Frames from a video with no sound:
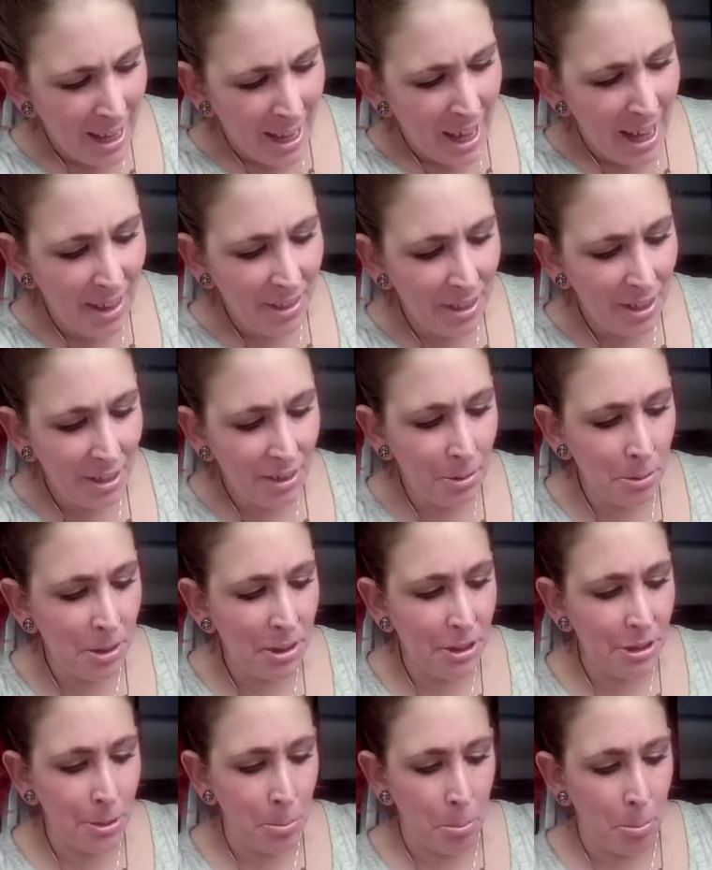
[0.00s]
And then
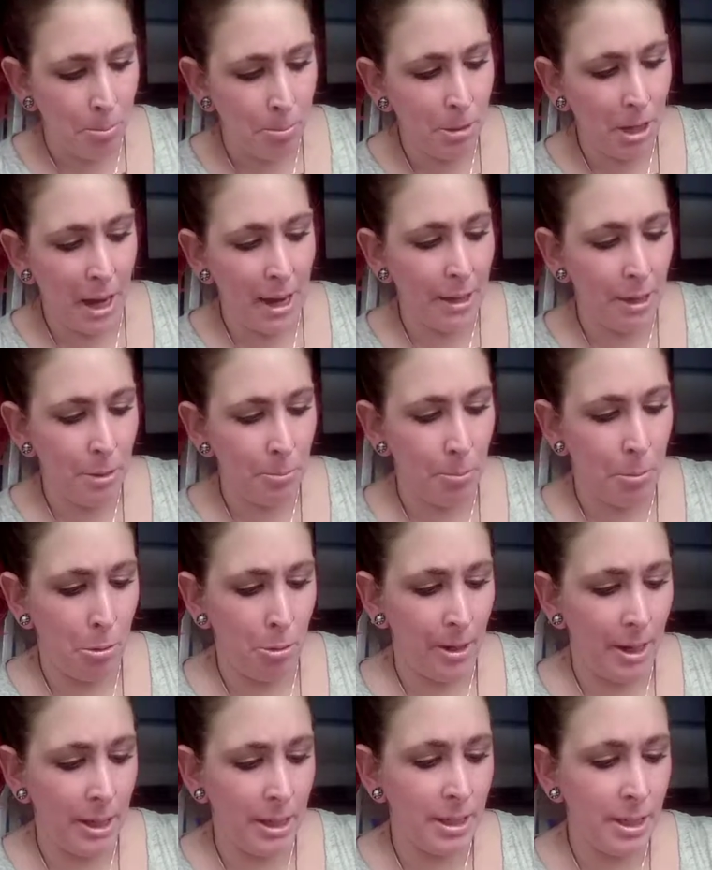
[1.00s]
the kind of
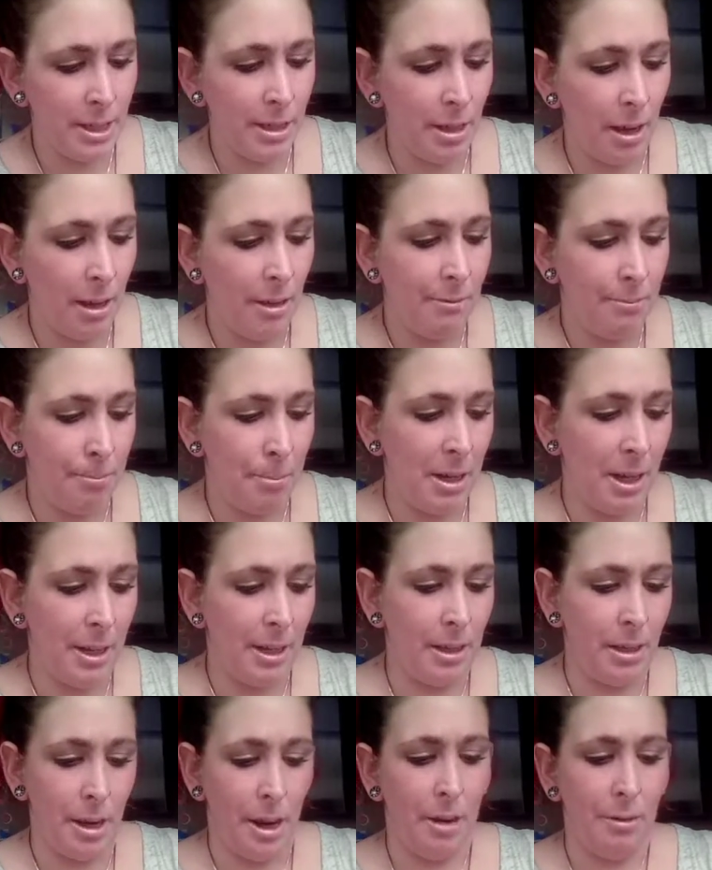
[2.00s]
boring stuff,
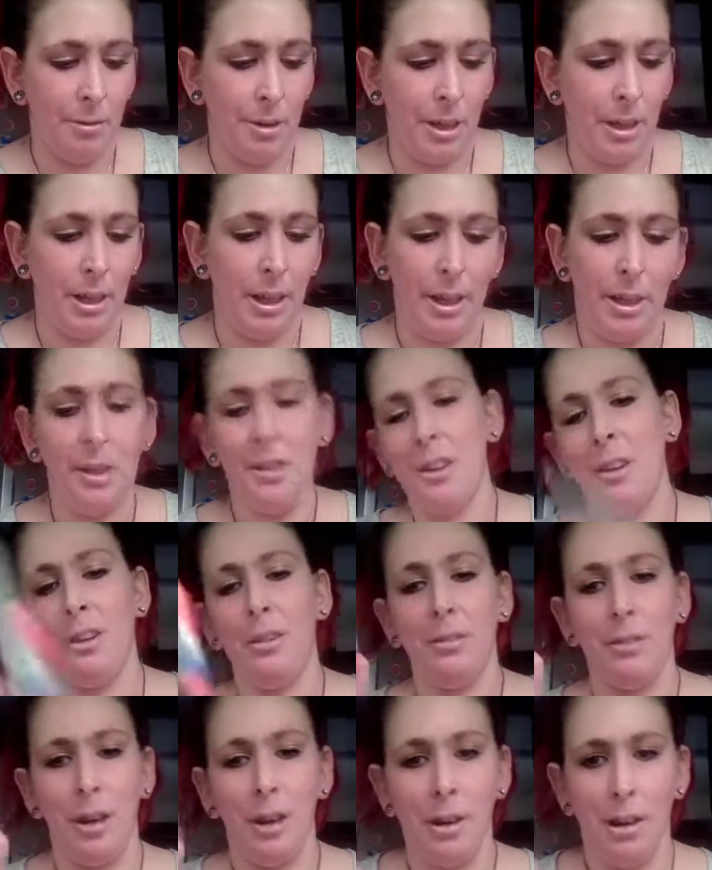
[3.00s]
but not really, you
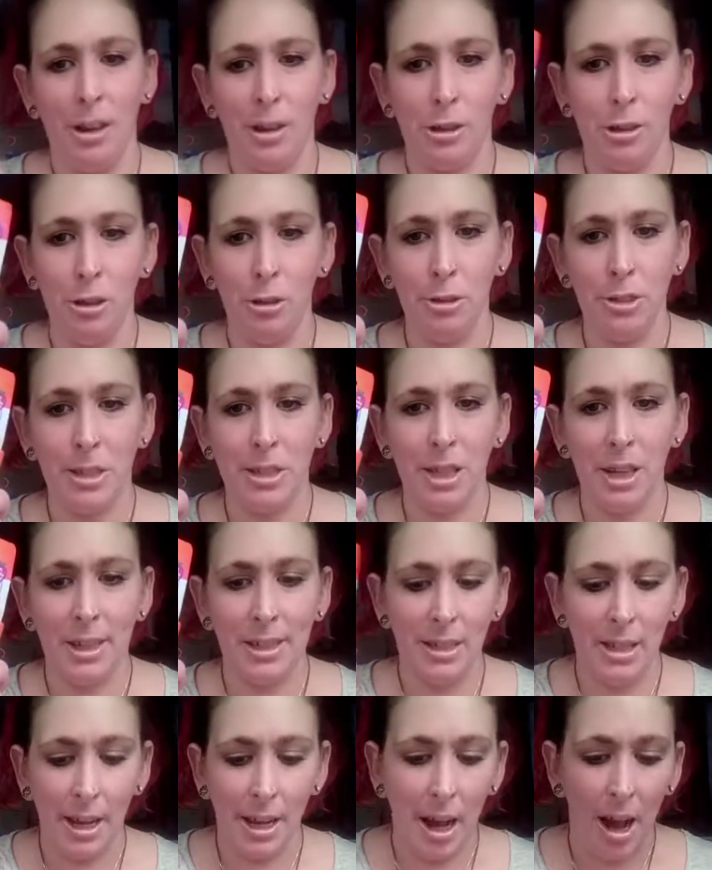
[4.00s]
know, glue
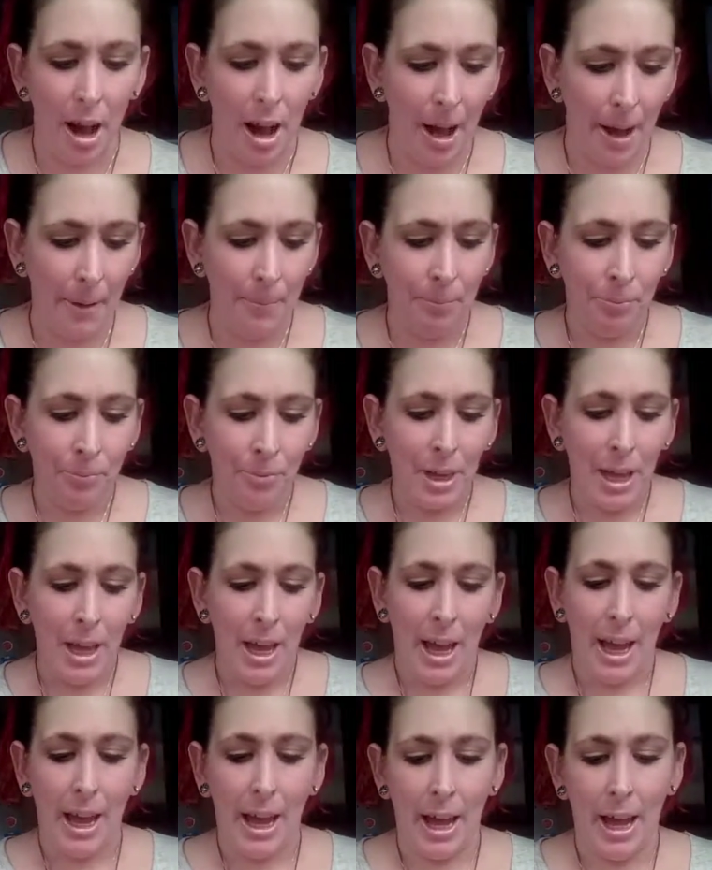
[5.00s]
sticks I got,
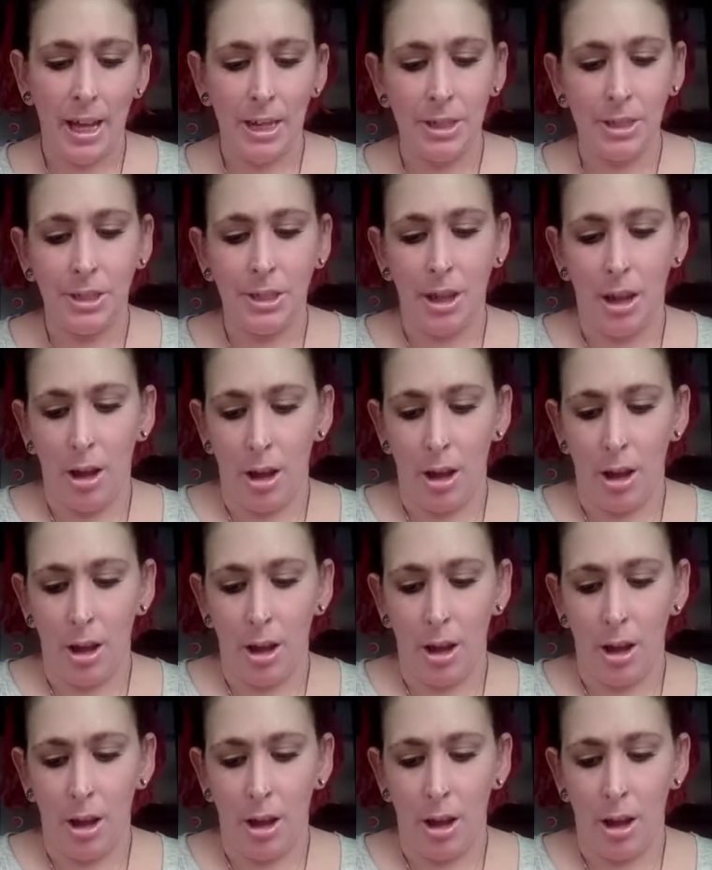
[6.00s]
and